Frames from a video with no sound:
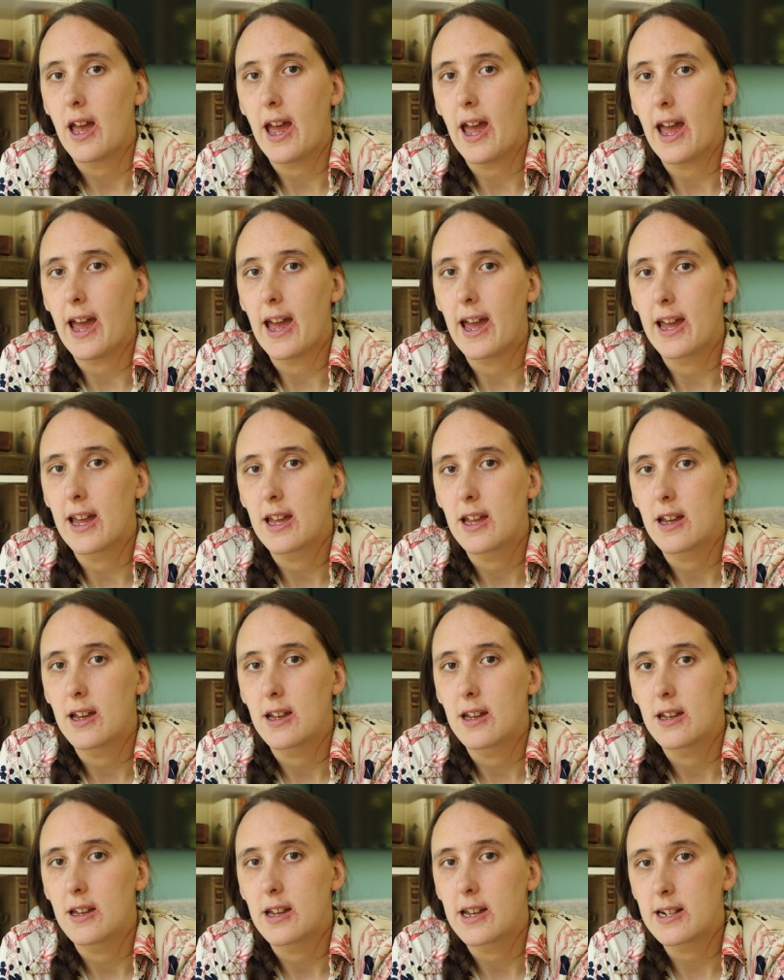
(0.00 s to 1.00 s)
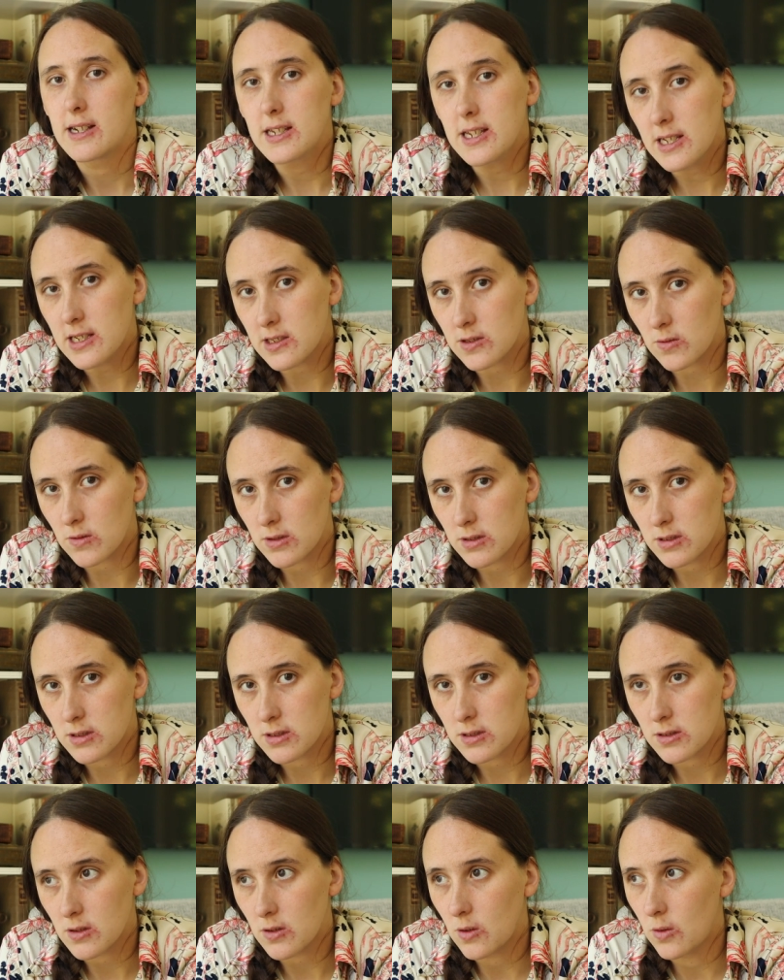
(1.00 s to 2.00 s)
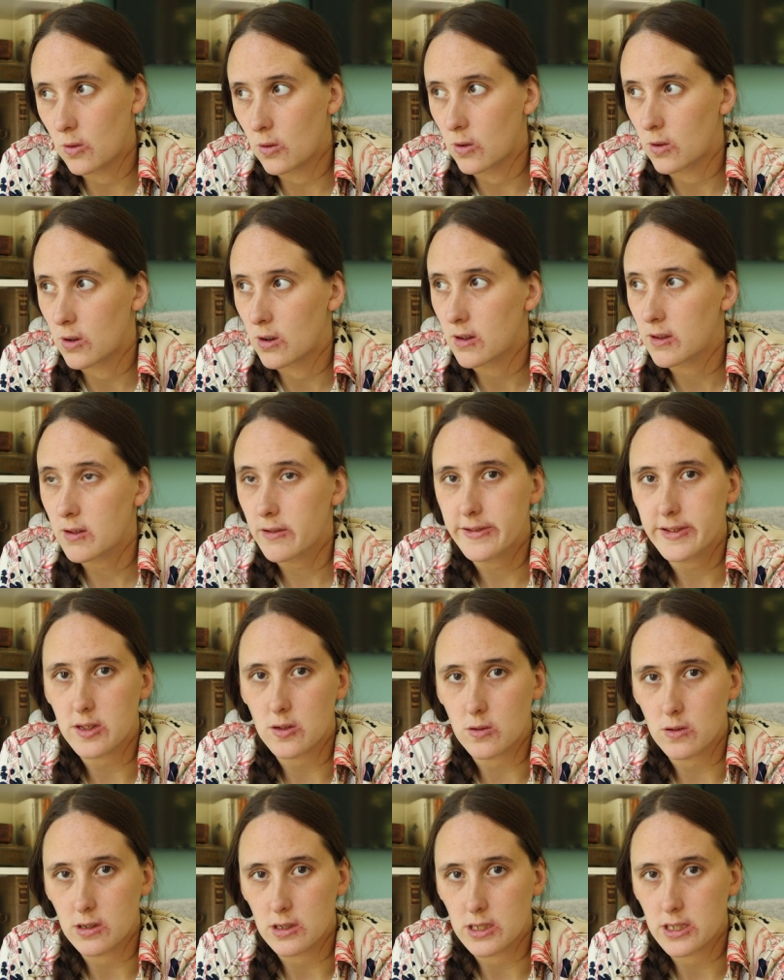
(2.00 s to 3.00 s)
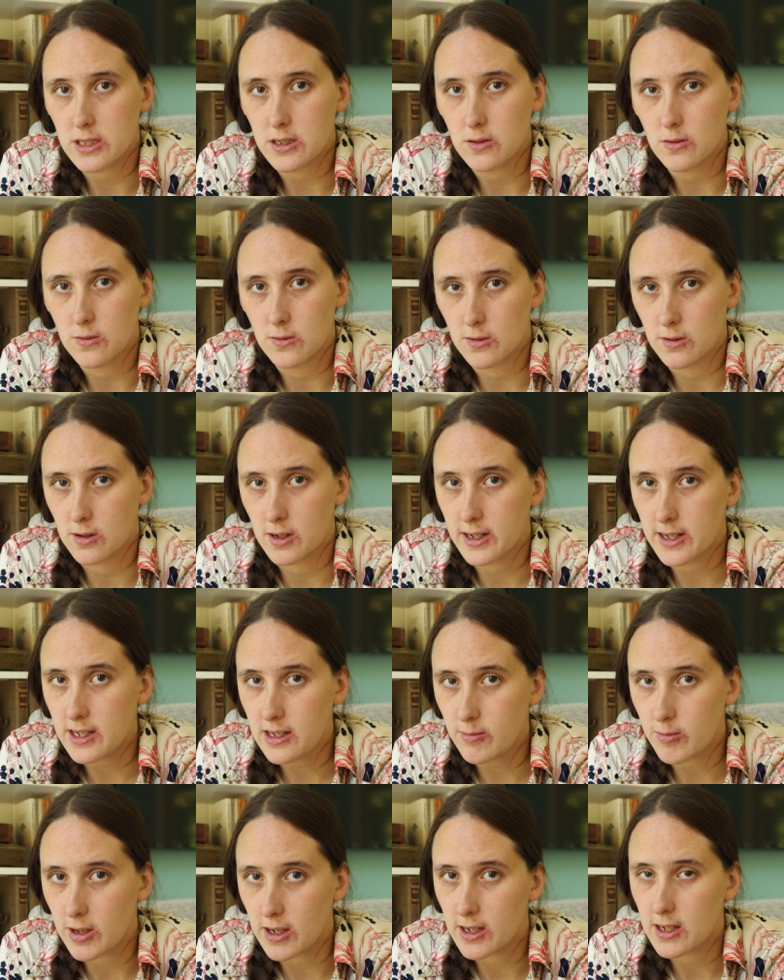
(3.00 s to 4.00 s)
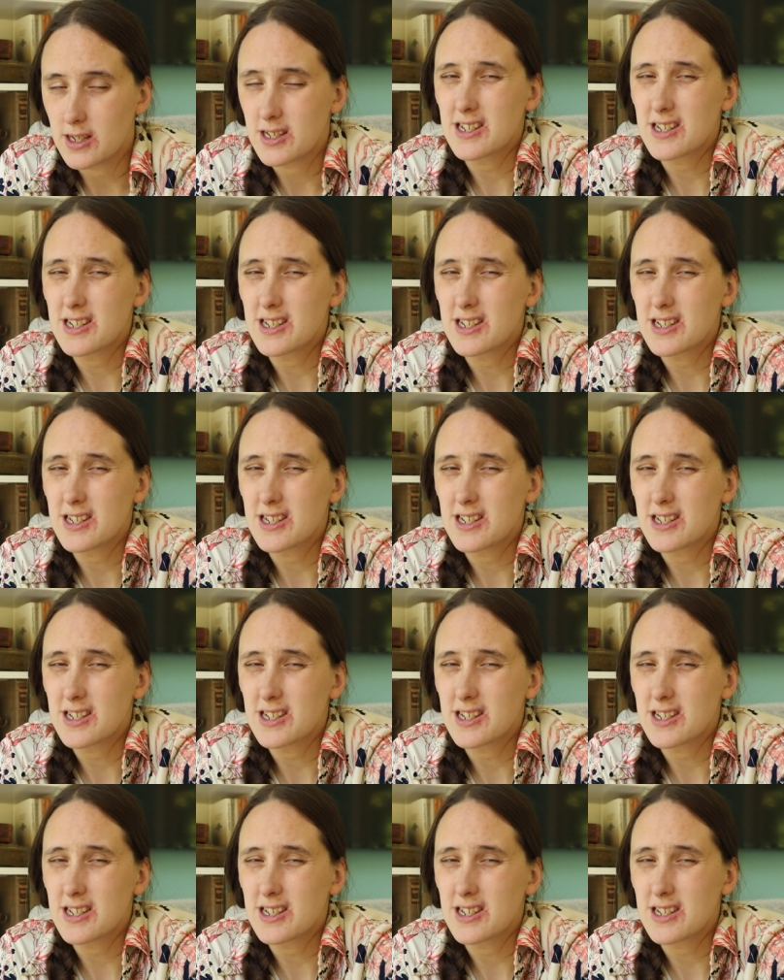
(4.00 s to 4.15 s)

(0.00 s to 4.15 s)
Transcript: at antique stores or thrift stores or on eBay.